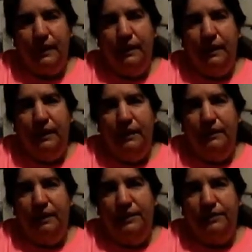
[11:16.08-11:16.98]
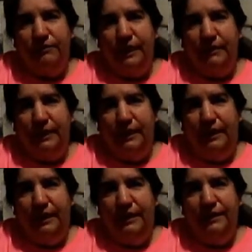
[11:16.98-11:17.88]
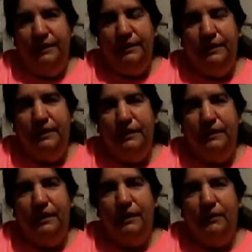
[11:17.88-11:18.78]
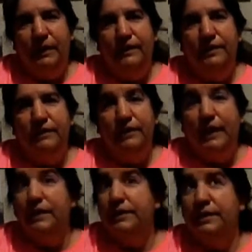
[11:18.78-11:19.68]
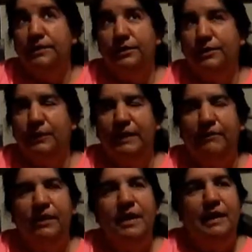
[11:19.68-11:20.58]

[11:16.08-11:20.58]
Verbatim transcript: Uh, lots of family there, uh, relatives, ancestors, whatever.